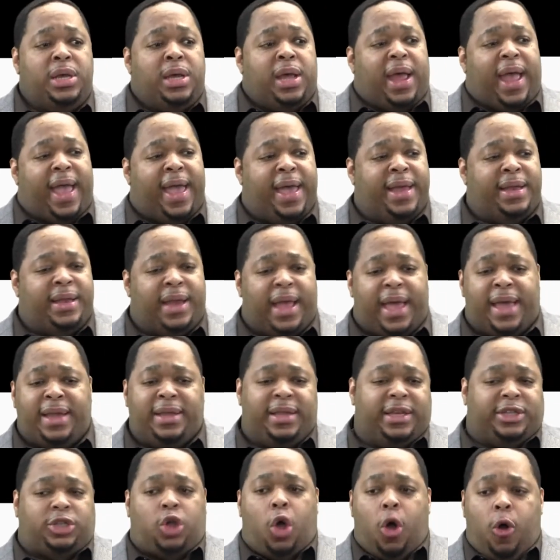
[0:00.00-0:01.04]
And, and
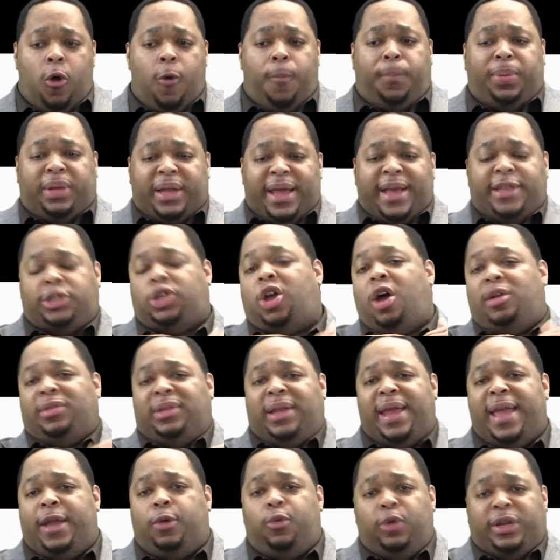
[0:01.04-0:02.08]
this whole place called
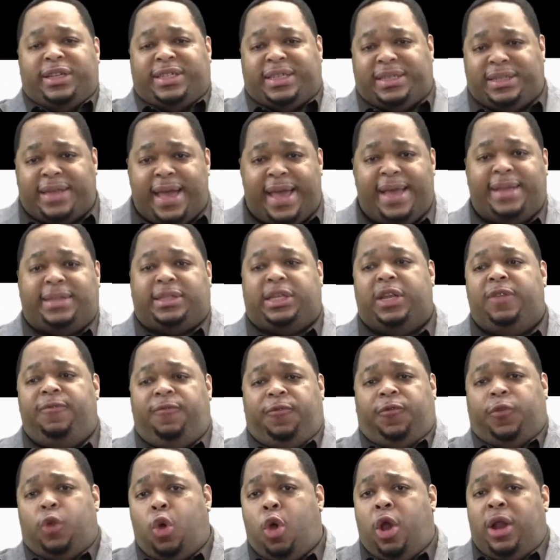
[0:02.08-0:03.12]
Lakewood Estates in
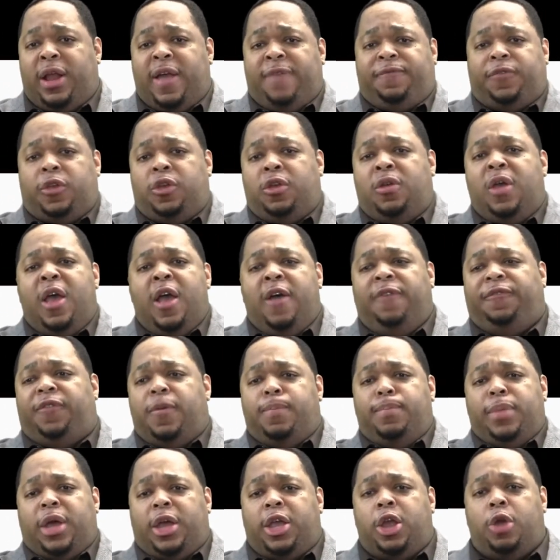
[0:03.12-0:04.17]
Florida, if you're
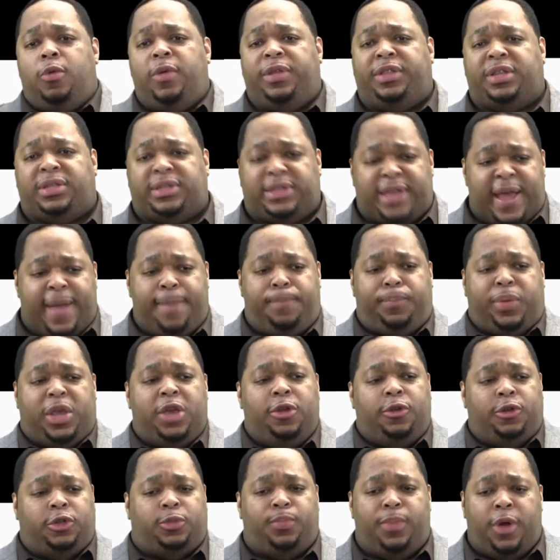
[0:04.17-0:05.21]
familiar with St.
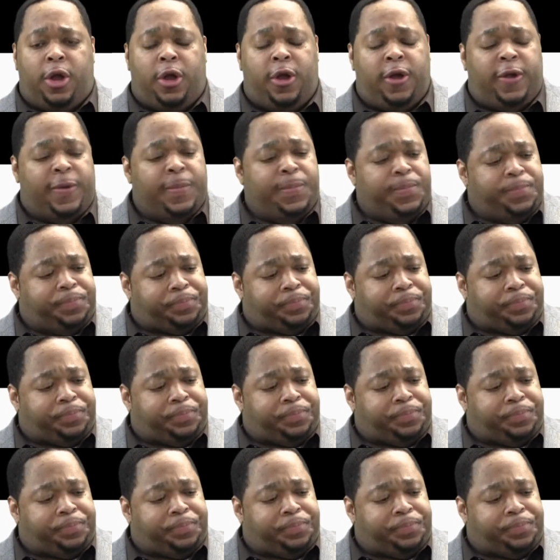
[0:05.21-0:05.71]
Petersburg,